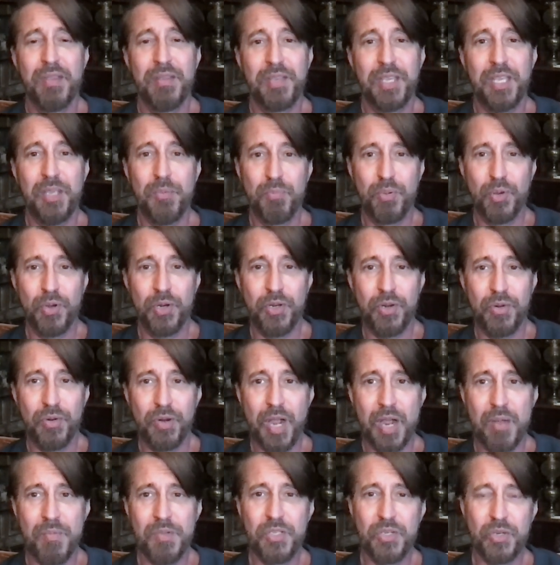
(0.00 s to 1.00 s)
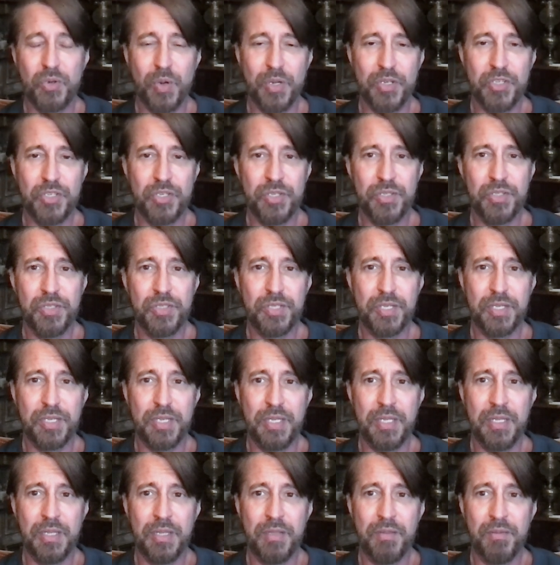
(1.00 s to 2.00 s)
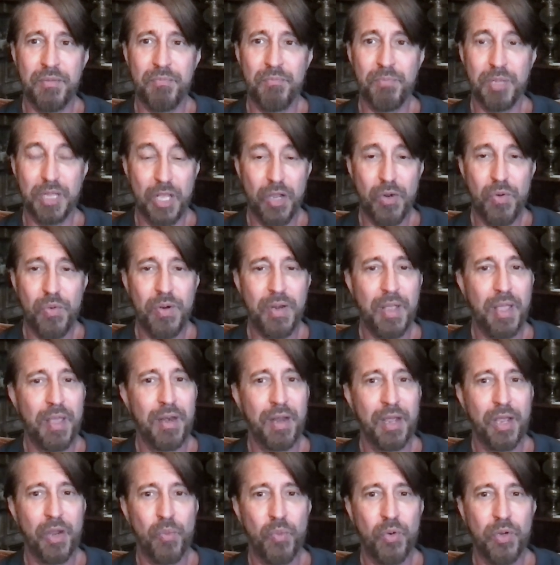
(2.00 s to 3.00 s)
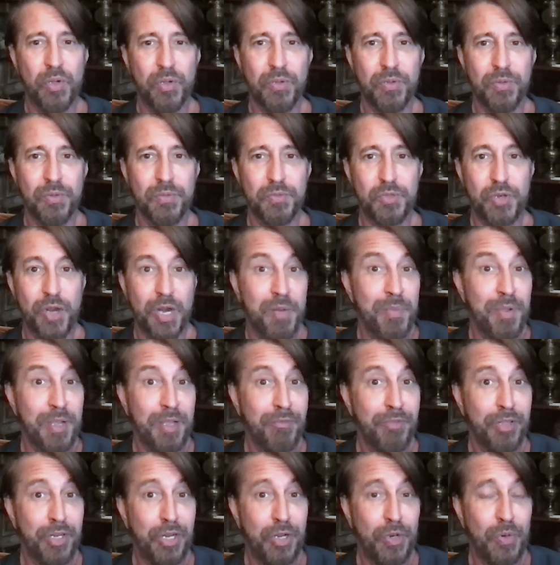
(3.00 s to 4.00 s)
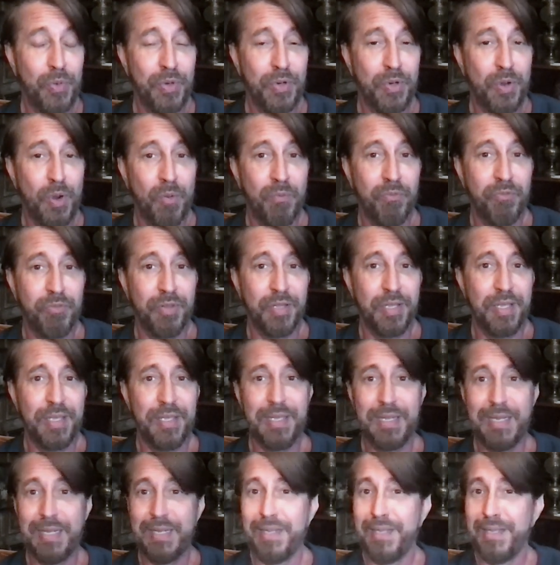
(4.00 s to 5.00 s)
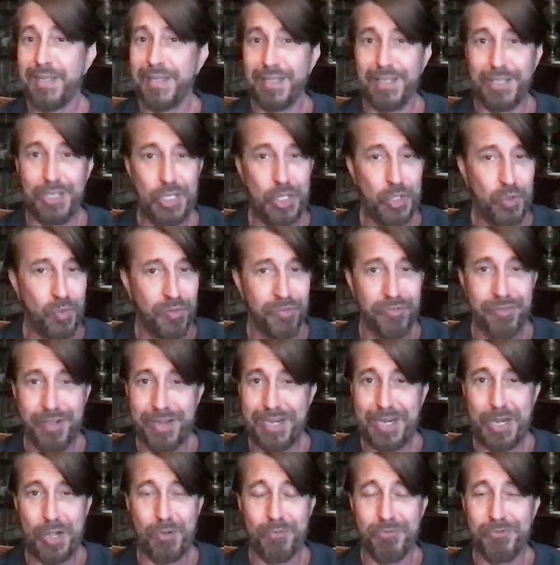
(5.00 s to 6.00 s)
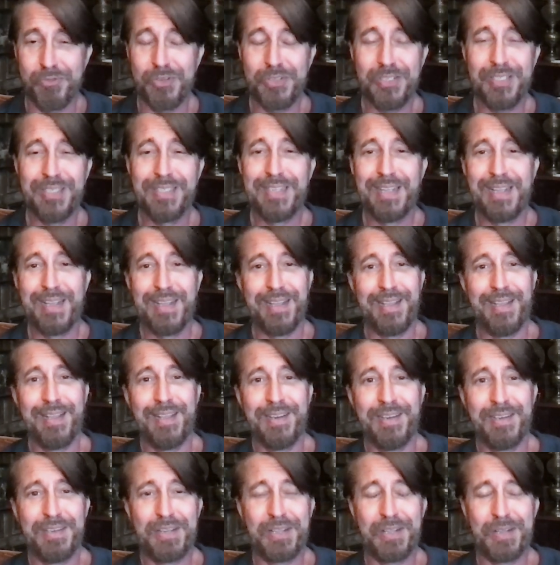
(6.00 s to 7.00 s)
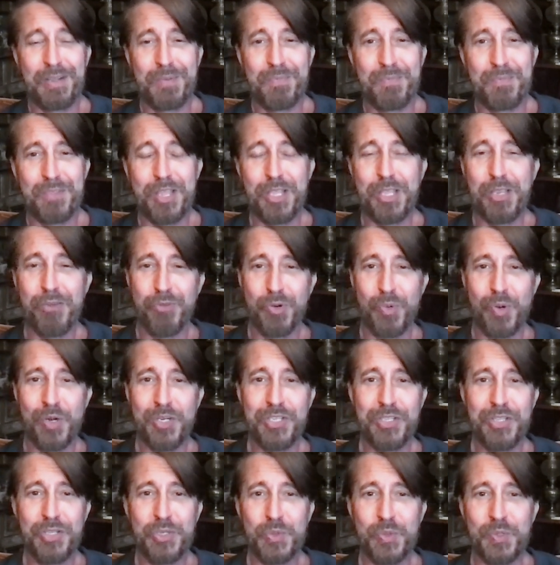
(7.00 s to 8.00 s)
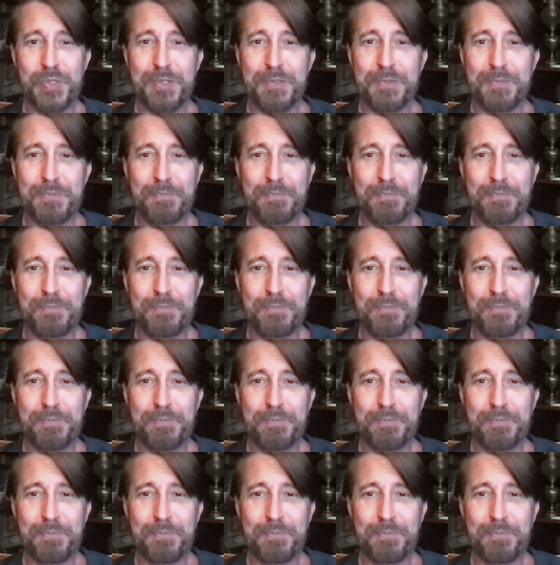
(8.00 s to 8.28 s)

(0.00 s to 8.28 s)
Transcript: keep putting your comments or questions in below, and I will try to make a video, and hopefully you will find it helpful. And um, thank you for watching this one.